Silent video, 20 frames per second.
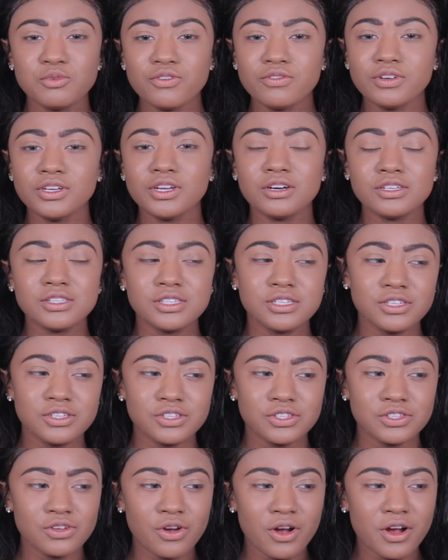moving on to the
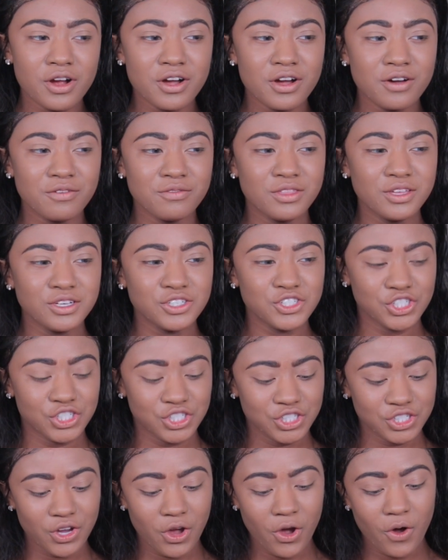start of the
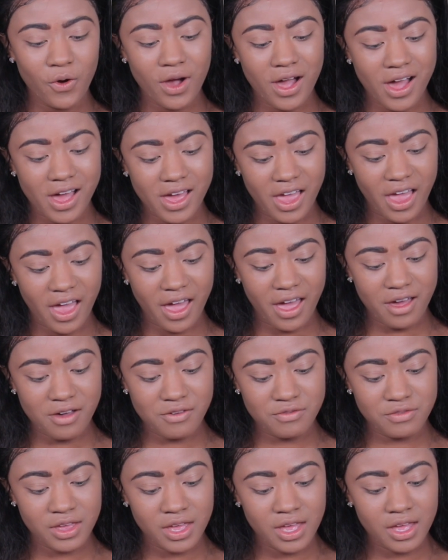show, I
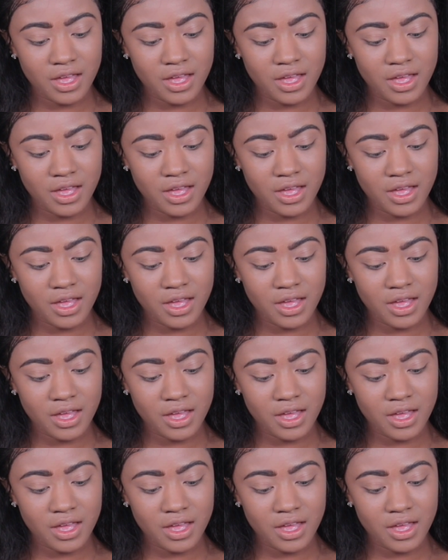have